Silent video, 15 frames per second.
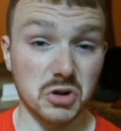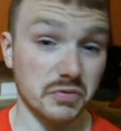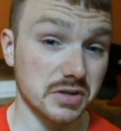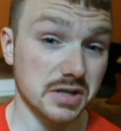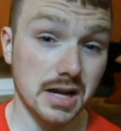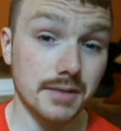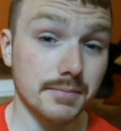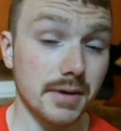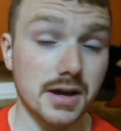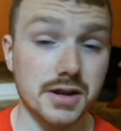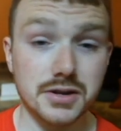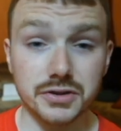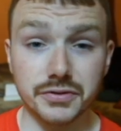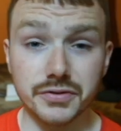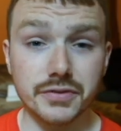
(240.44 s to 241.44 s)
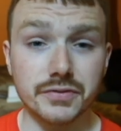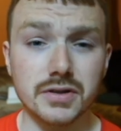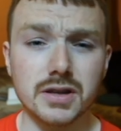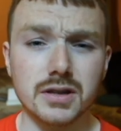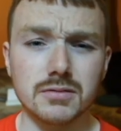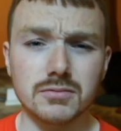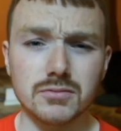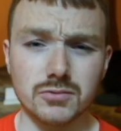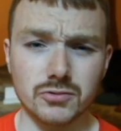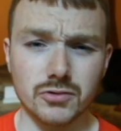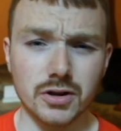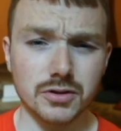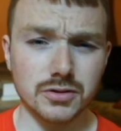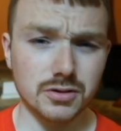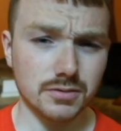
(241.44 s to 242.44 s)
go for 10 pages, 15,
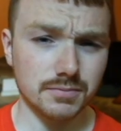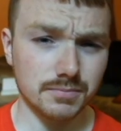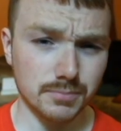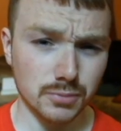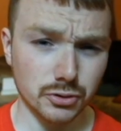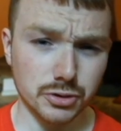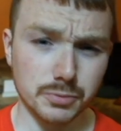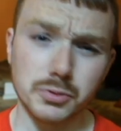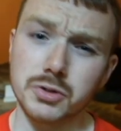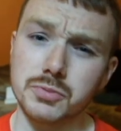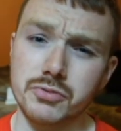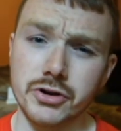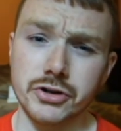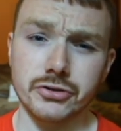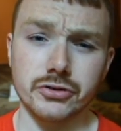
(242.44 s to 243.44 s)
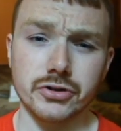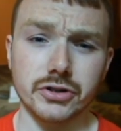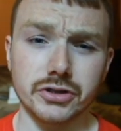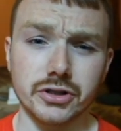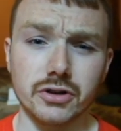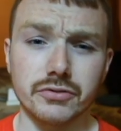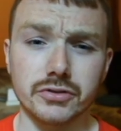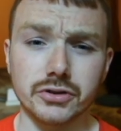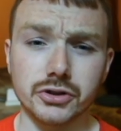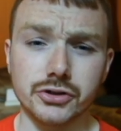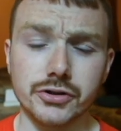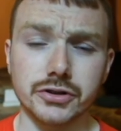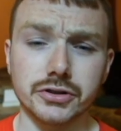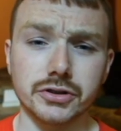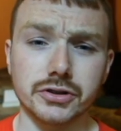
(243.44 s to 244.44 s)
try not to put too much pressure on yourself and
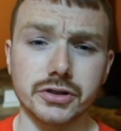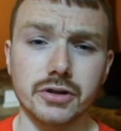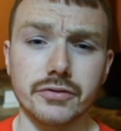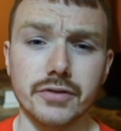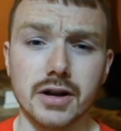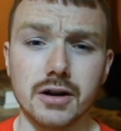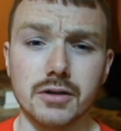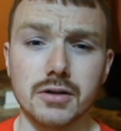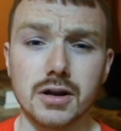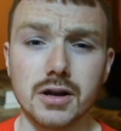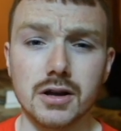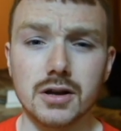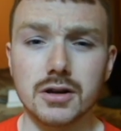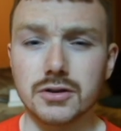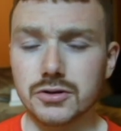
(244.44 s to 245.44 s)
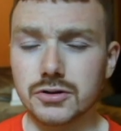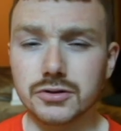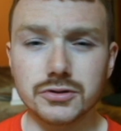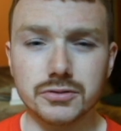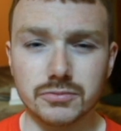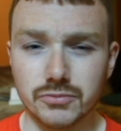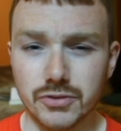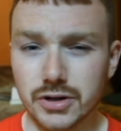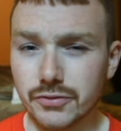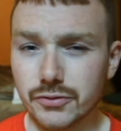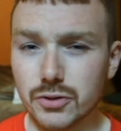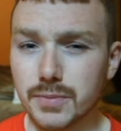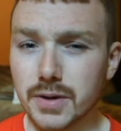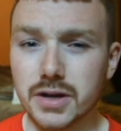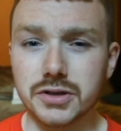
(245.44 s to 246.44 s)
stress yourself out. Just read a
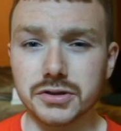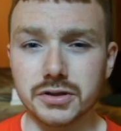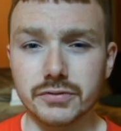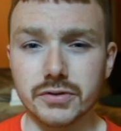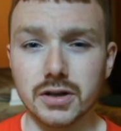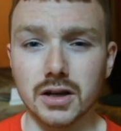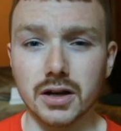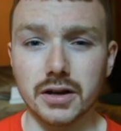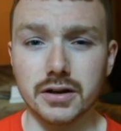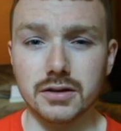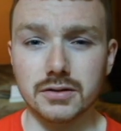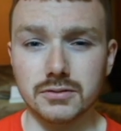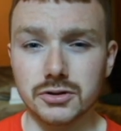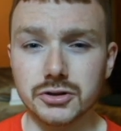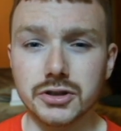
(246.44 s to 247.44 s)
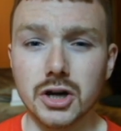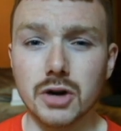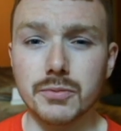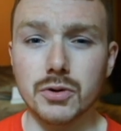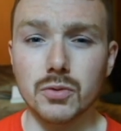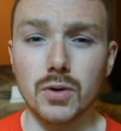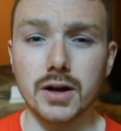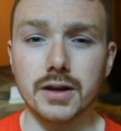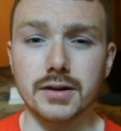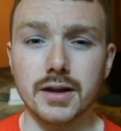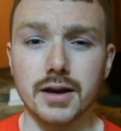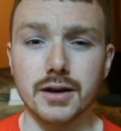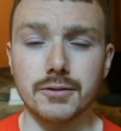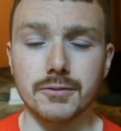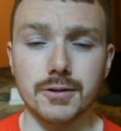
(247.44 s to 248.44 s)
few pages if you'd like, just to help you wind
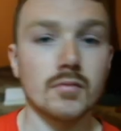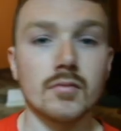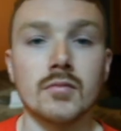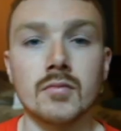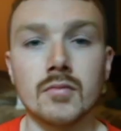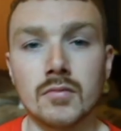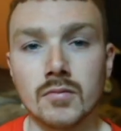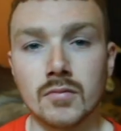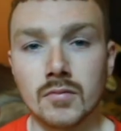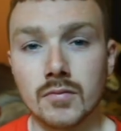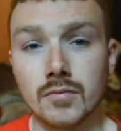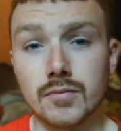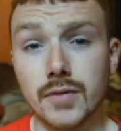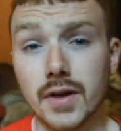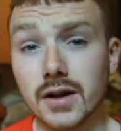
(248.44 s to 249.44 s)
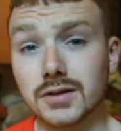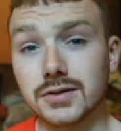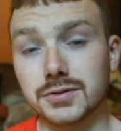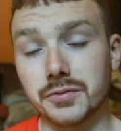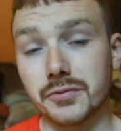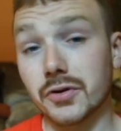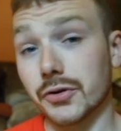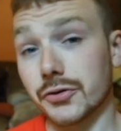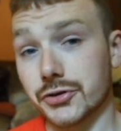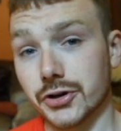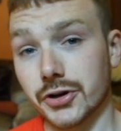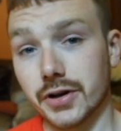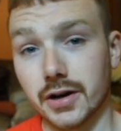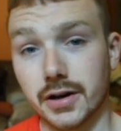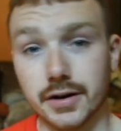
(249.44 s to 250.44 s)
down. Next, we've got
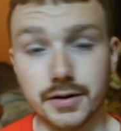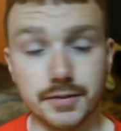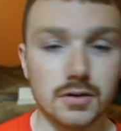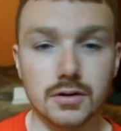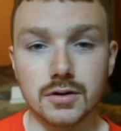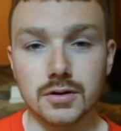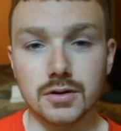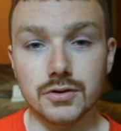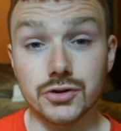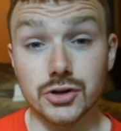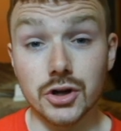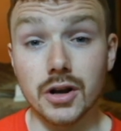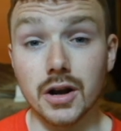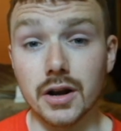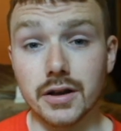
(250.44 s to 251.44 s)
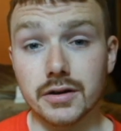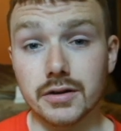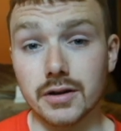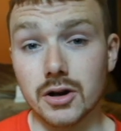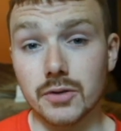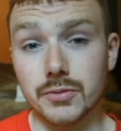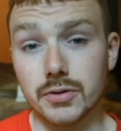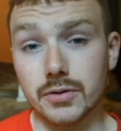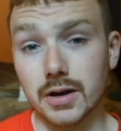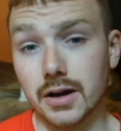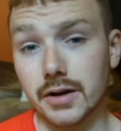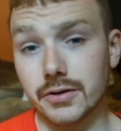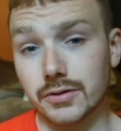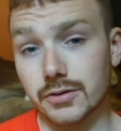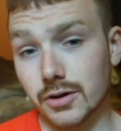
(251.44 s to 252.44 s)
journaling. Journaling can help you
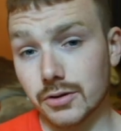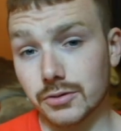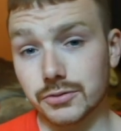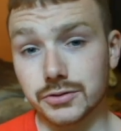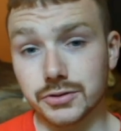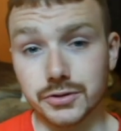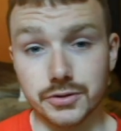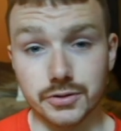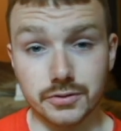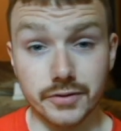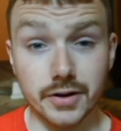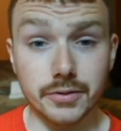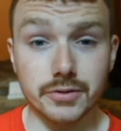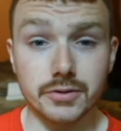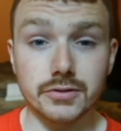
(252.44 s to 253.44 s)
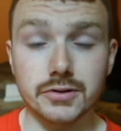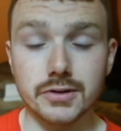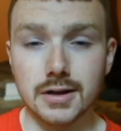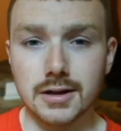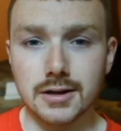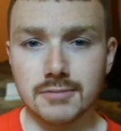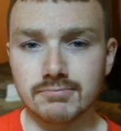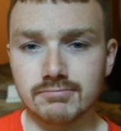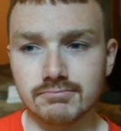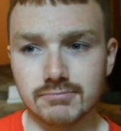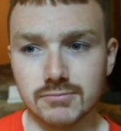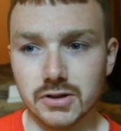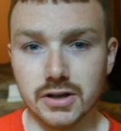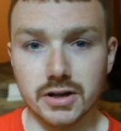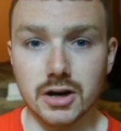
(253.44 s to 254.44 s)
align your goals to your values.
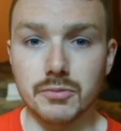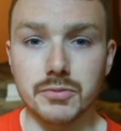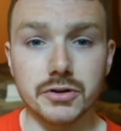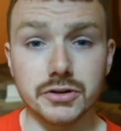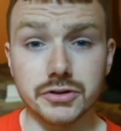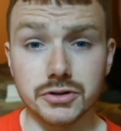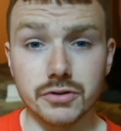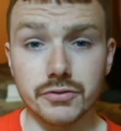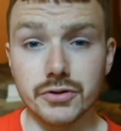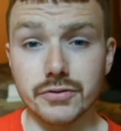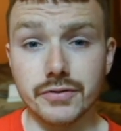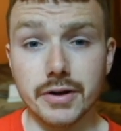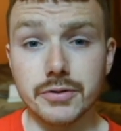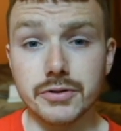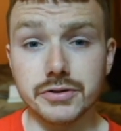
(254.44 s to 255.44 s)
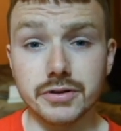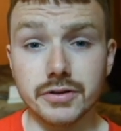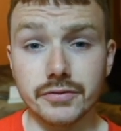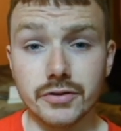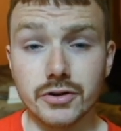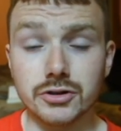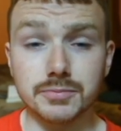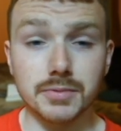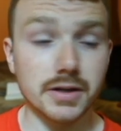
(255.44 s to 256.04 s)
It can help you discover your values in the first